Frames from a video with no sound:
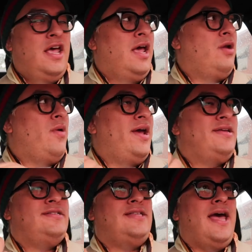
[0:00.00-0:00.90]
And why
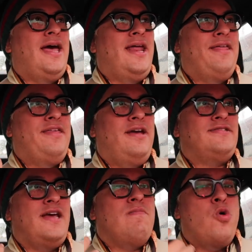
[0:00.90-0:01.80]
is that? I think
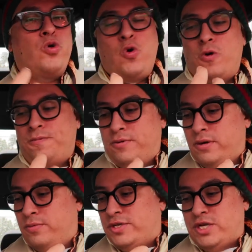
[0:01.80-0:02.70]
it's like more
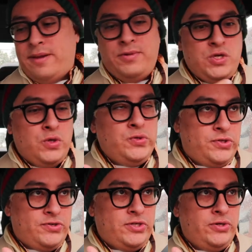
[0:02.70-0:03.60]
corporate, which I'm
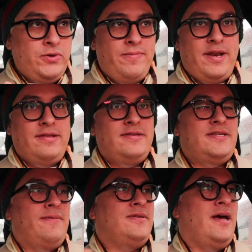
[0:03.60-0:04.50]
used to, but at the
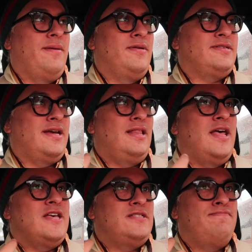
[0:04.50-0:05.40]
same time, it's like
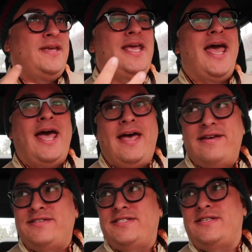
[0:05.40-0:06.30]
less
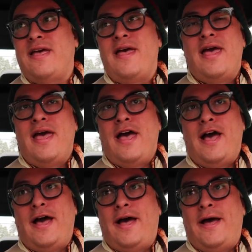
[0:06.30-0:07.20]
BS.
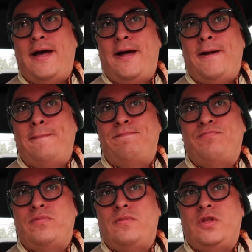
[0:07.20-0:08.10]

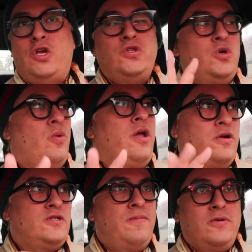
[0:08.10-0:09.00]
Um, you do what
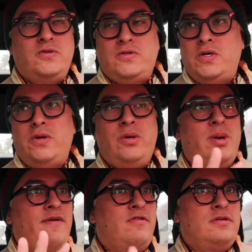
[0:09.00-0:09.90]
you're supposed to do, you
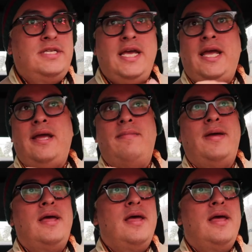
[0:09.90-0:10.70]
have your team,